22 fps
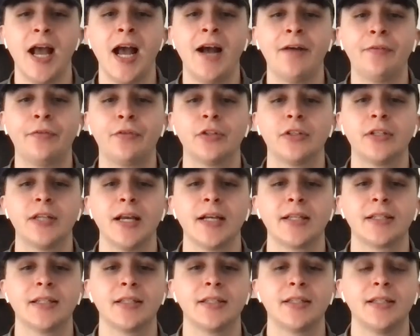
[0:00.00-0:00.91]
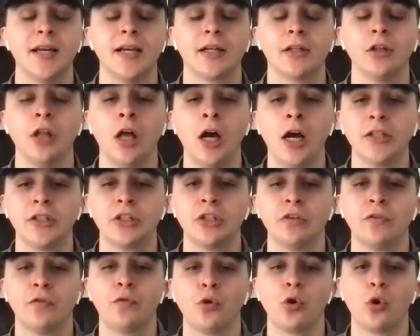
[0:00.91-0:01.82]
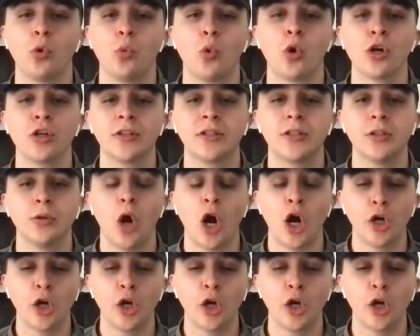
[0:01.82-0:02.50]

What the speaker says: after Texas Tech lost in Fort Worth to